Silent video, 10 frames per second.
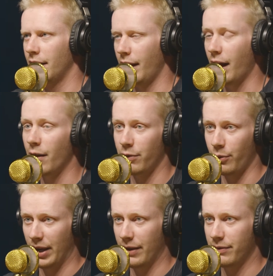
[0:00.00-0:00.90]
Alpha
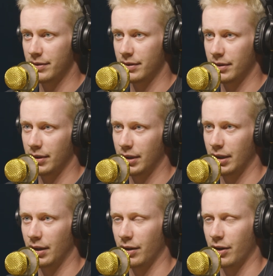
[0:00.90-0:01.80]
waves
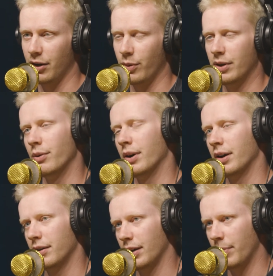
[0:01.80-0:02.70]
occur when you
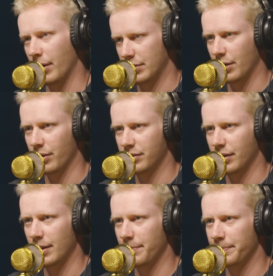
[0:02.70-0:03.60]
are about to go to
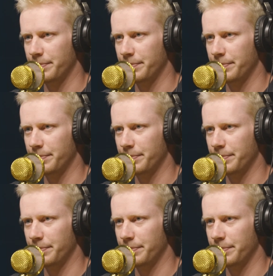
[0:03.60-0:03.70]
sleep.